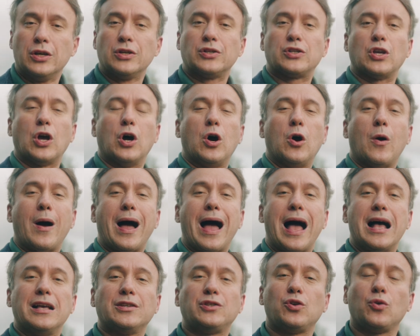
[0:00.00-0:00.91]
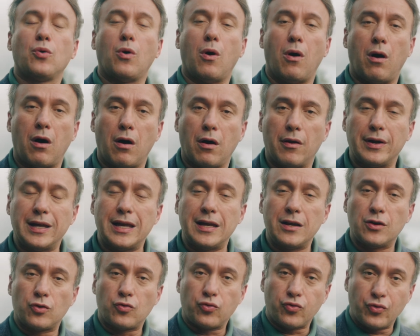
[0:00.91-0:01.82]
So as you are
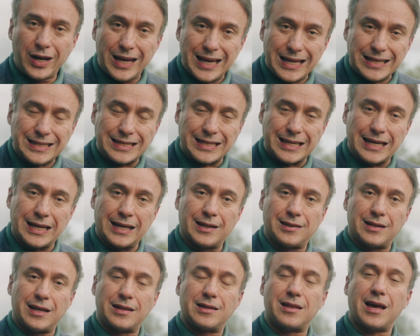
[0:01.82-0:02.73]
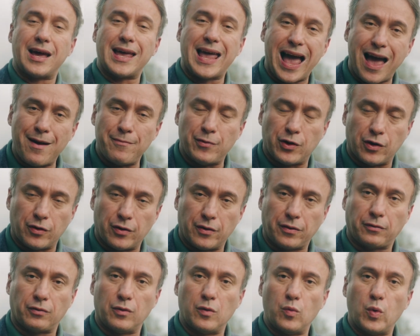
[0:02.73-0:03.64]
increasing the diameter
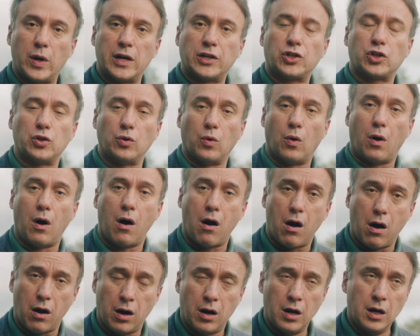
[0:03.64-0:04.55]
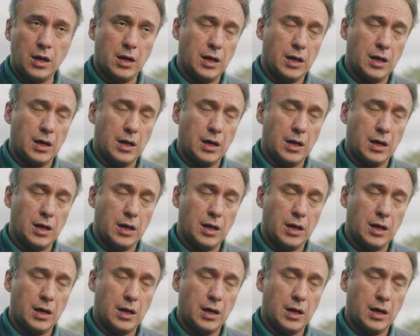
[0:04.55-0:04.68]
through which you are